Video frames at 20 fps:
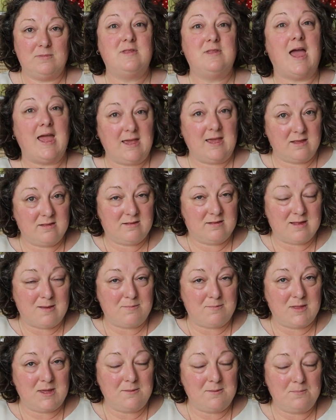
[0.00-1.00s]
taken
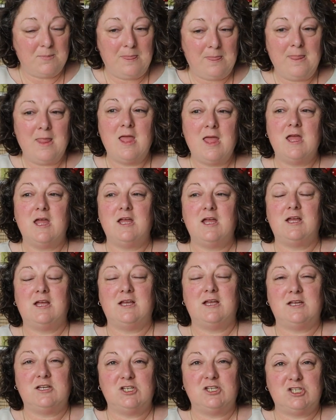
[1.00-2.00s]
something.
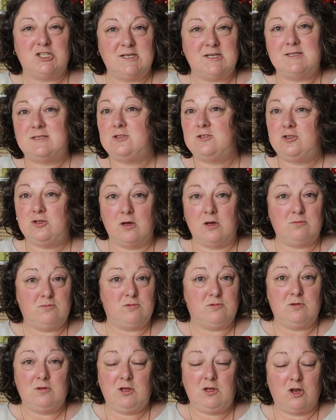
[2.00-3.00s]
She's,
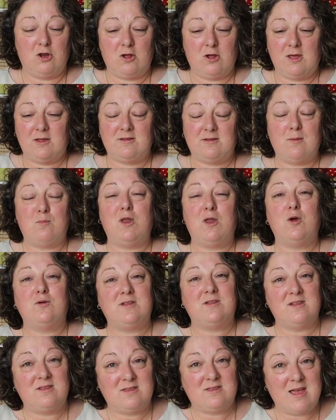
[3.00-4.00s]
you know, someone
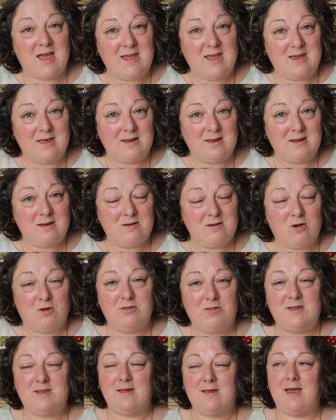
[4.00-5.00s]
else has taken it
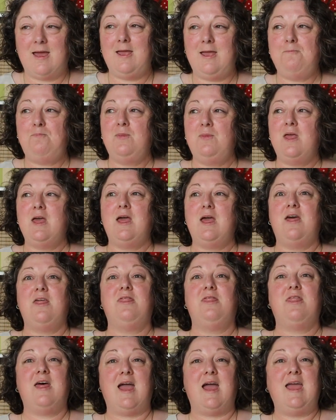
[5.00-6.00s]
on the day.
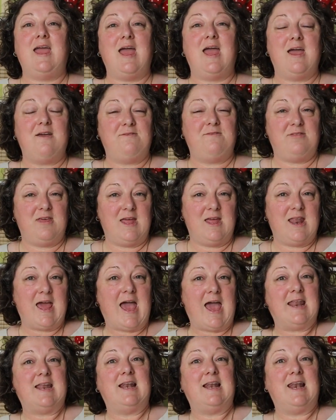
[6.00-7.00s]
They have then
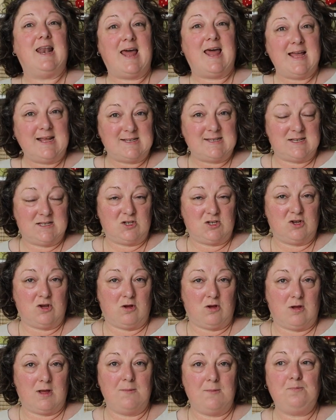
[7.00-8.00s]
at a later
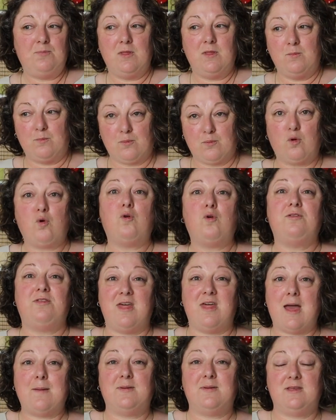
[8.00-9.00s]
time
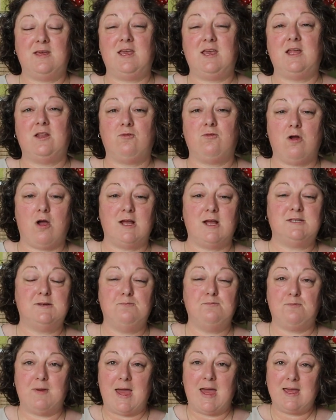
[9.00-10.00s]
brought that particular
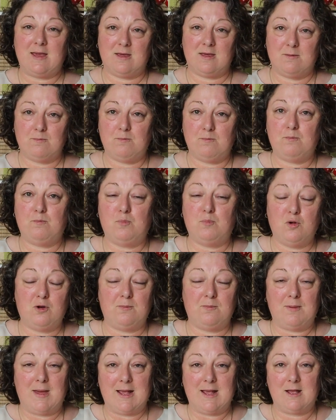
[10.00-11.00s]
item back, put
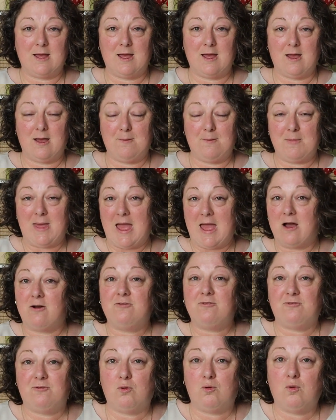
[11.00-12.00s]
it back
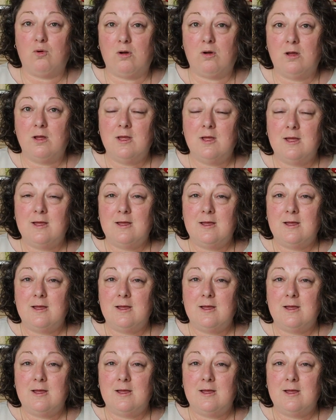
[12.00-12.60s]
out for